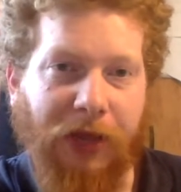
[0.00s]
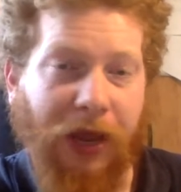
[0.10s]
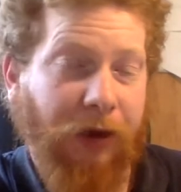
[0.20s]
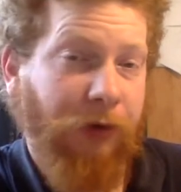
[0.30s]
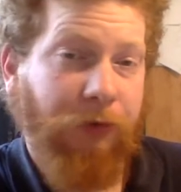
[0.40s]

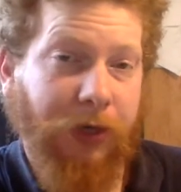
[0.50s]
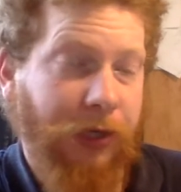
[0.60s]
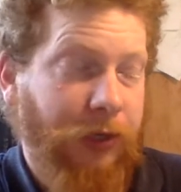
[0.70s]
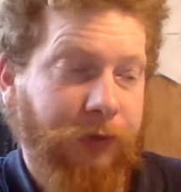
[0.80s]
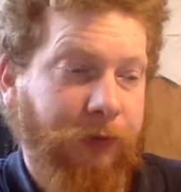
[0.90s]
don't know what he
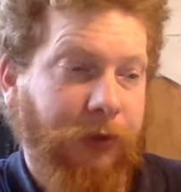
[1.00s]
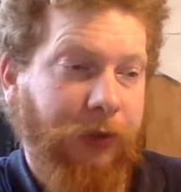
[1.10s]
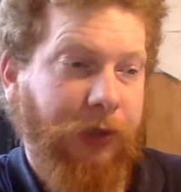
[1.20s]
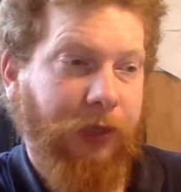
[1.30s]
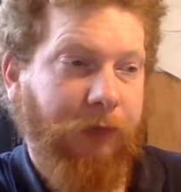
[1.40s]
is
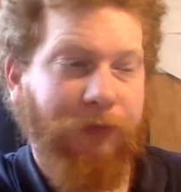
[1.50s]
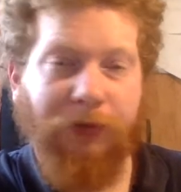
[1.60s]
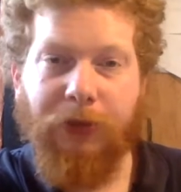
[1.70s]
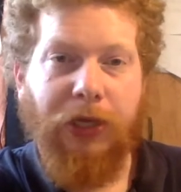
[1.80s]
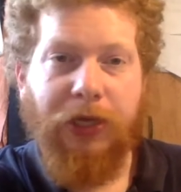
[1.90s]
really.
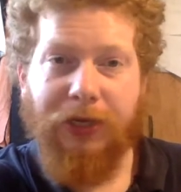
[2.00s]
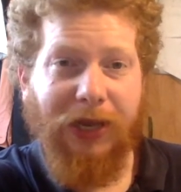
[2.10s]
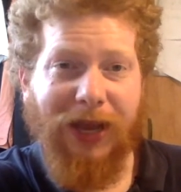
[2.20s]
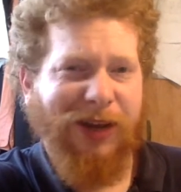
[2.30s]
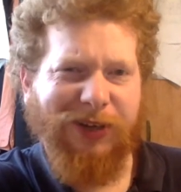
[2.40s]

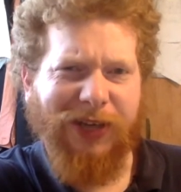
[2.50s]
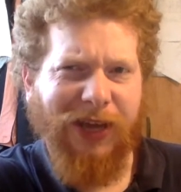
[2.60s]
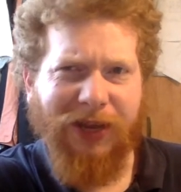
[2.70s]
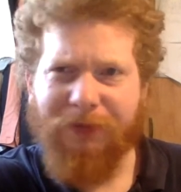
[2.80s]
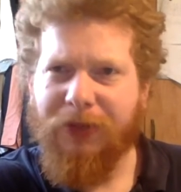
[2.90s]
Not a good
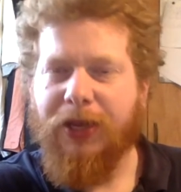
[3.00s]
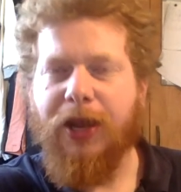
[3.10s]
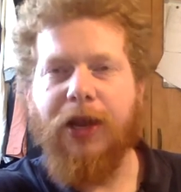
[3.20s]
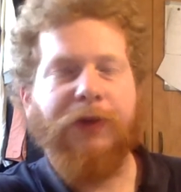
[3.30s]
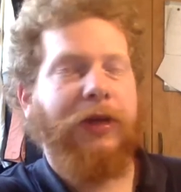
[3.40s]
guy.
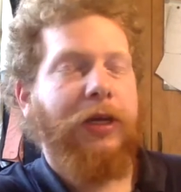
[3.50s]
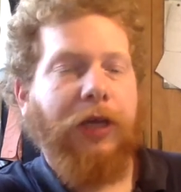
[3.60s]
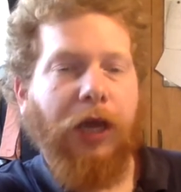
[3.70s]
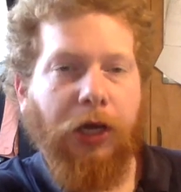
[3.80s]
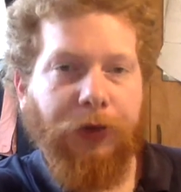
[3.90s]
Anyway,
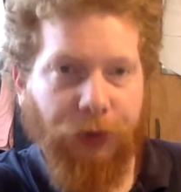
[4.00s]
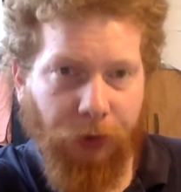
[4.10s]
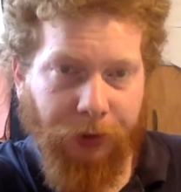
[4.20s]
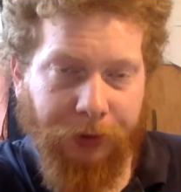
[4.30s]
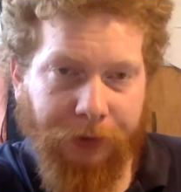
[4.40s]

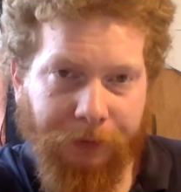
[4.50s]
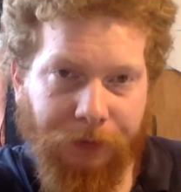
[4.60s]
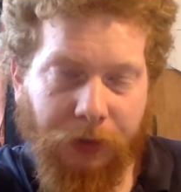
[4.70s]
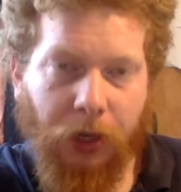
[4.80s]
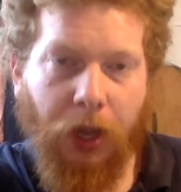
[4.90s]
Jordan,
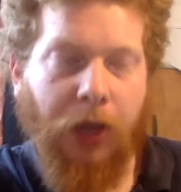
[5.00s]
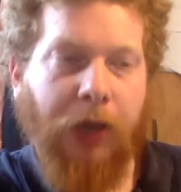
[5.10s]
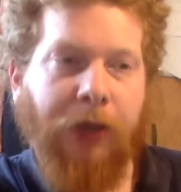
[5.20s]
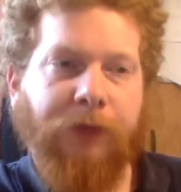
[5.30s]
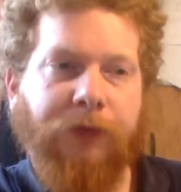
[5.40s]

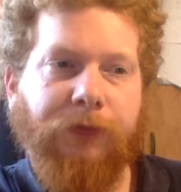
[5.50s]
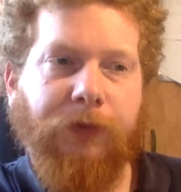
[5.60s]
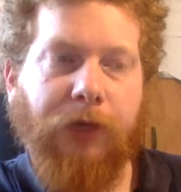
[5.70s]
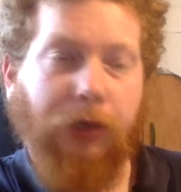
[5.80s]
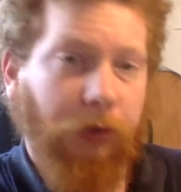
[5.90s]

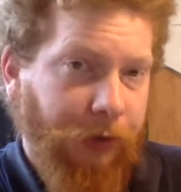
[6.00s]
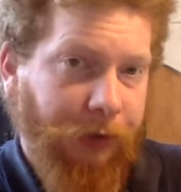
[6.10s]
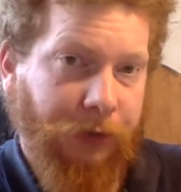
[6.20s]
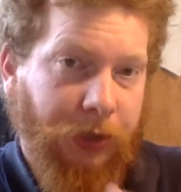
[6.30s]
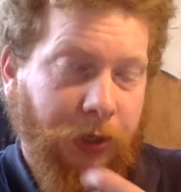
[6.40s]
in
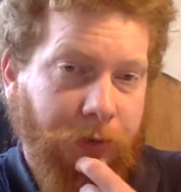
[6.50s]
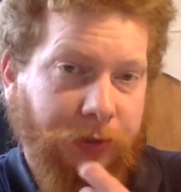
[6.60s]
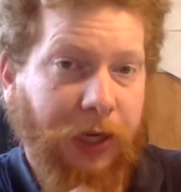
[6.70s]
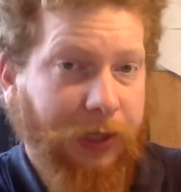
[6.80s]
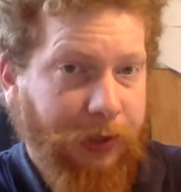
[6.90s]
earlier videos,
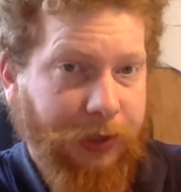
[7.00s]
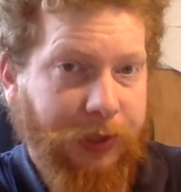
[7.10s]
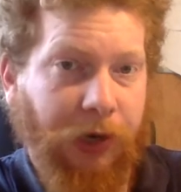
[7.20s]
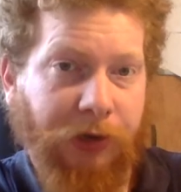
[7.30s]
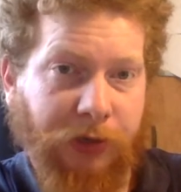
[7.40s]
not in this
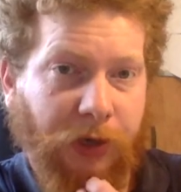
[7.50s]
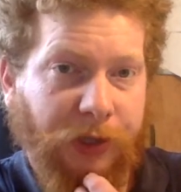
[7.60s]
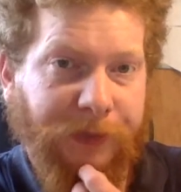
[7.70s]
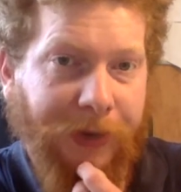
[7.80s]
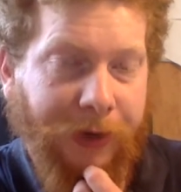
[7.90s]
series, I
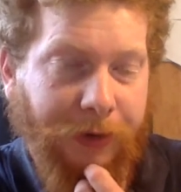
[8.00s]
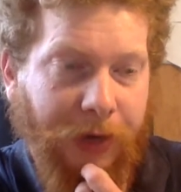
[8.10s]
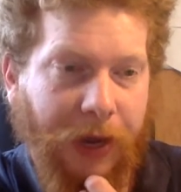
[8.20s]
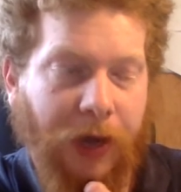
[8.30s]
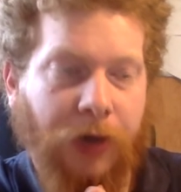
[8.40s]
talked about
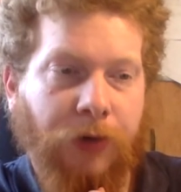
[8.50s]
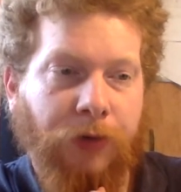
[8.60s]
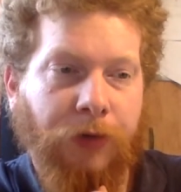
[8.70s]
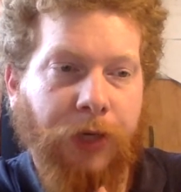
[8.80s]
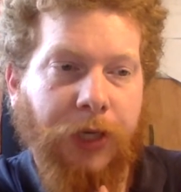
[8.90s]
how